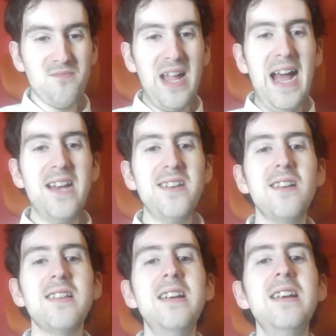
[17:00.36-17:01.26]
and
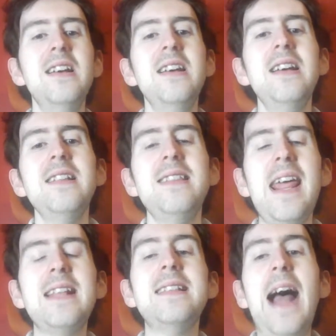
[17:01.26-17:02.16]
does
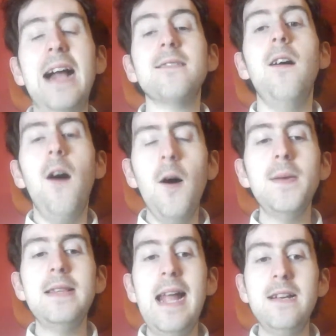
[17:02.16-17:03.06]
the exact
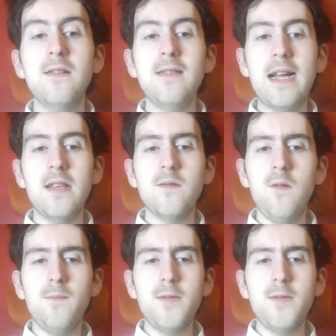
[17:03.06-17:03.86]
opposite. It does like a sort of